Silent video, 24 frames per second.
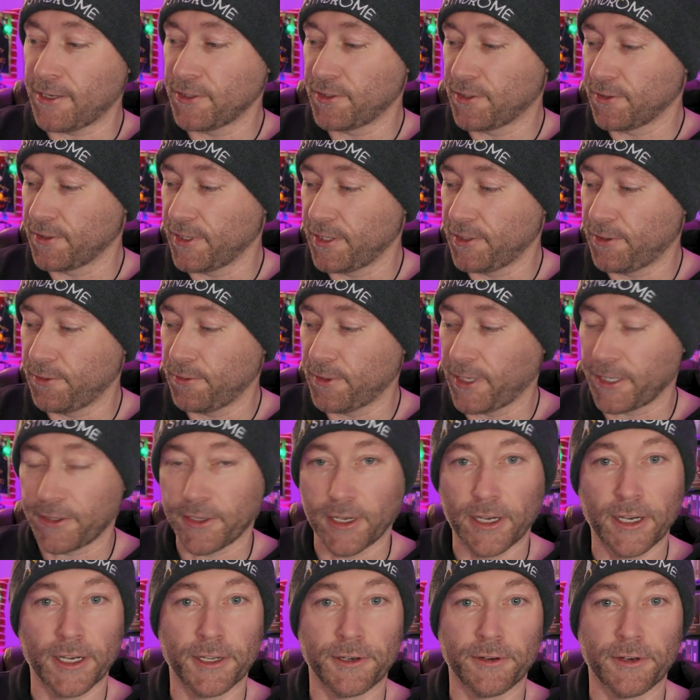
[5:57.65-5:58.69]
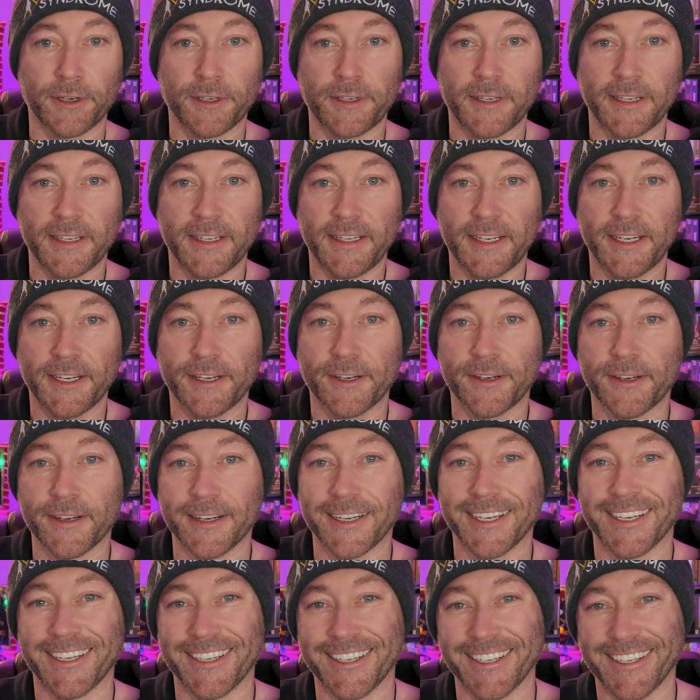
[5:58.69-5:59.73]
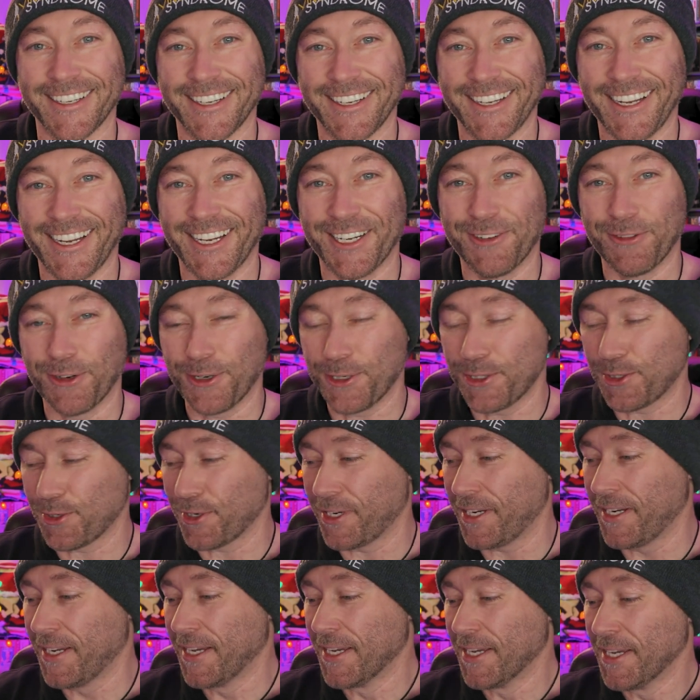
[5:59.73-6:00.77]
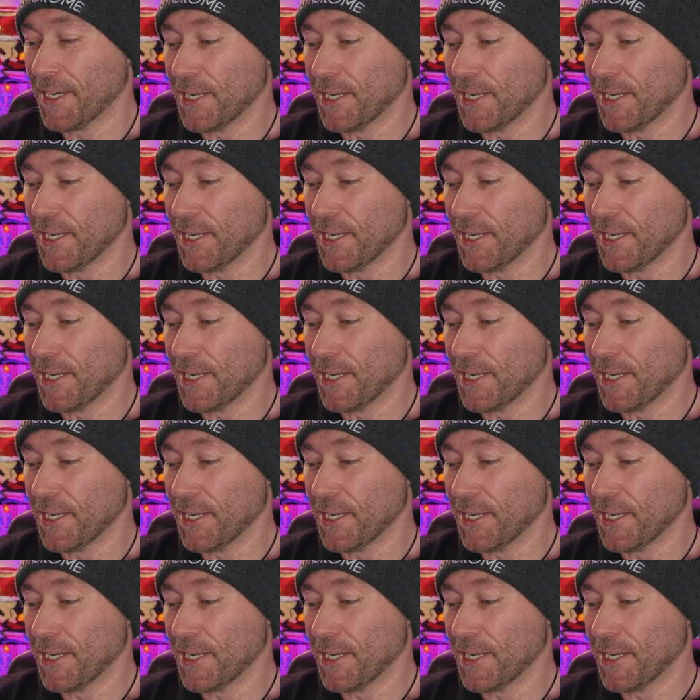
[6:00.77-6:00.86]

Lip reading: until they do like the 100-year anniversary.